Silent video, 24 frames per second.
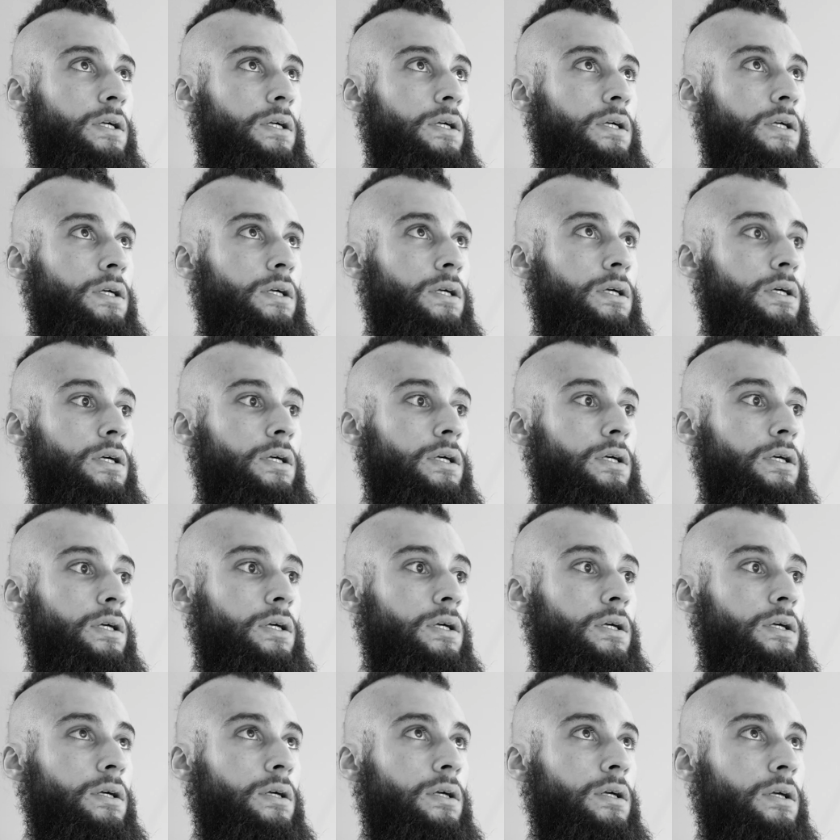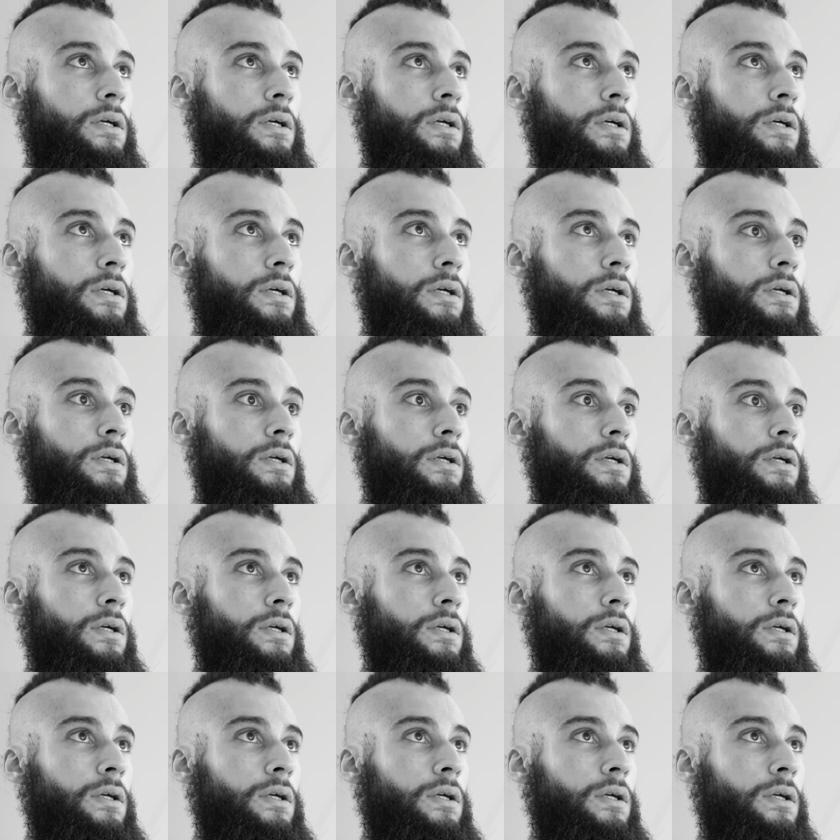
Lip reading: No one is speaking in this clip.